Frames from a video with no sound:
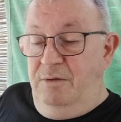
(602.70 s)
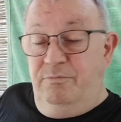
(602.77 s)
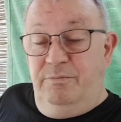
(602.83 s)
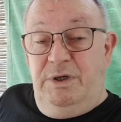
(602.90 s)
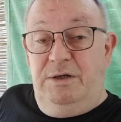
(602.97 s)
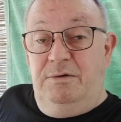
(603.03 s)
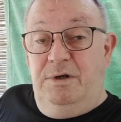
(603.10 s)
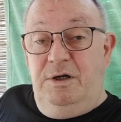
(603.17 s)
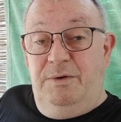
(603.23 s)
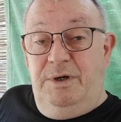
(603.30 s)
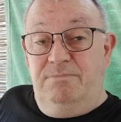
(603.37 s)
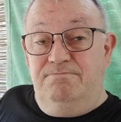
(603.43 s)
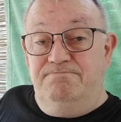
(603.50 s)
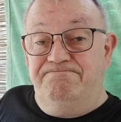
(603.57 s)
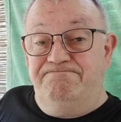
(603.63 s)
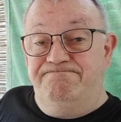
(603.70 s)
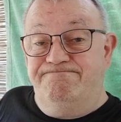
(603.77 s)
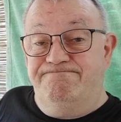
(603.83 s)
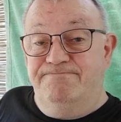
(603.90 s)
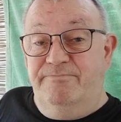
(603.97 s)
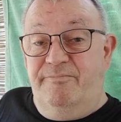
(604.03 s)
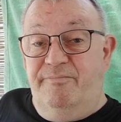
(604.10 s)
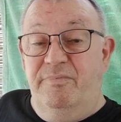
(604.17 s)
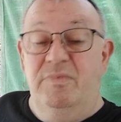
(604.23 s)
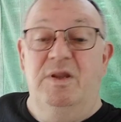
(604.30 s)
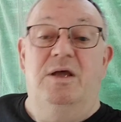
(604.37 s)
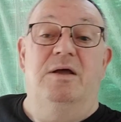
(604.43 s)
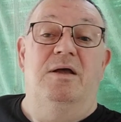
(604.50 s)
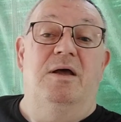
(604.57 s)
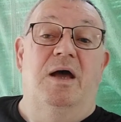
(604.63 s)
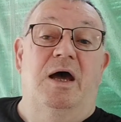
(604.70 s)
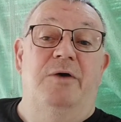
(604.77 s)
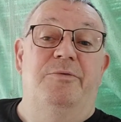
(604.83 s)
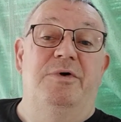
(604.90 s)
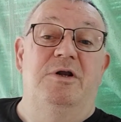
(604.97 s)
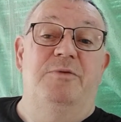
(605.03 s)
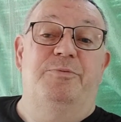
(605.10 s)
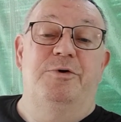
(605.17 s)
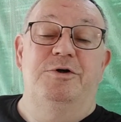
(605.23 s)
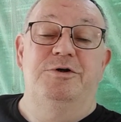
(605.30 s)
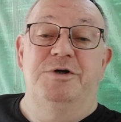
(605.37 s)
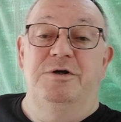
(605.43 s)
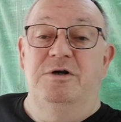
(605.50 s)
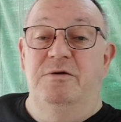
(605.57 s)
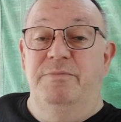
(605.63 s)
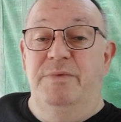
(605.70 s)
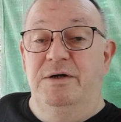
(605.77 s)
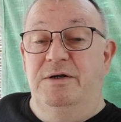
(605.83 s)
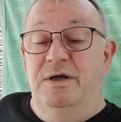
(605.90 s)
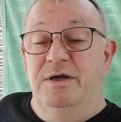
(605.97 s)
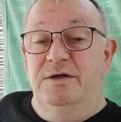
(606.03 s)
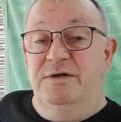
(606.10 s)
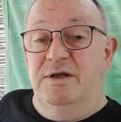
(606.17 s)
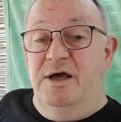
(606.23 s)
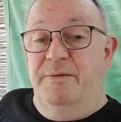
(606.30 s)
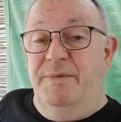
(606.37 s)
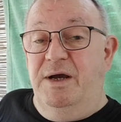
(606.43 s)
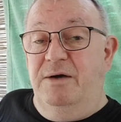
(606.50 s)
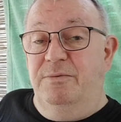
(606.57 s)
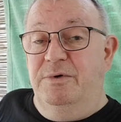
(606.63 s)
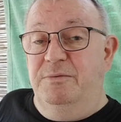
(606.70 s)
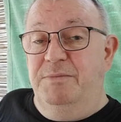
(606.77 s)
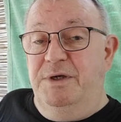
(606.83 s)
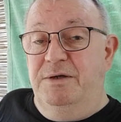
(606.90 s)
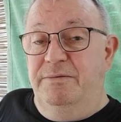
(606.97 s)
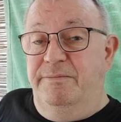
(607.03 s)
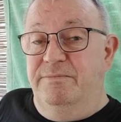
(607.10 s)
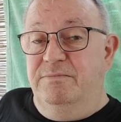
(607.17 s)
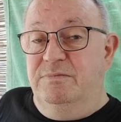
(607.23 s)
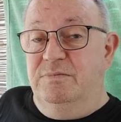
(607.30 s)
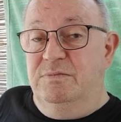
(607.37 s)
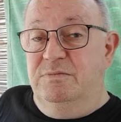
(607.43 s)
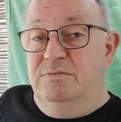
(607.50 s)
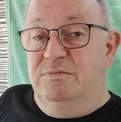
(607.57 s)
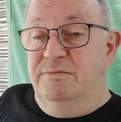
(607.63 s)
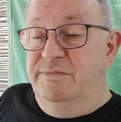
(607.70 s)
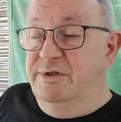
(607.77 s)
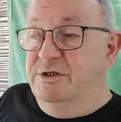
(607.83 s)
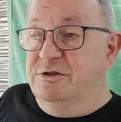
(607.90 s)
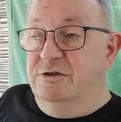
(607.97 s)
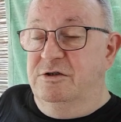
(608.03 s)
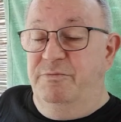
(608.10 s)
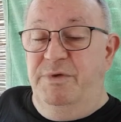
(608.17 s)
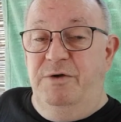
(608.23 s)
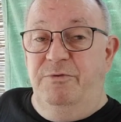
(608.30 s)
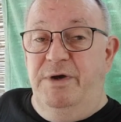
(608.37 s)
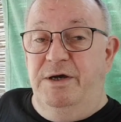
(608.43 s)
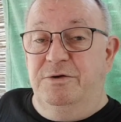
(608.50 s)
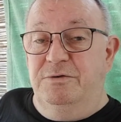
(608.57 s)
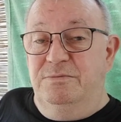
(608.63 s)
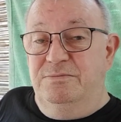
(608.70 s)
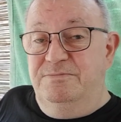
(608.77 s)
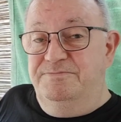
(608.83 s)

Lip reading: But anyway, I really appreciate everybody taking time out with me and listening to me rattle.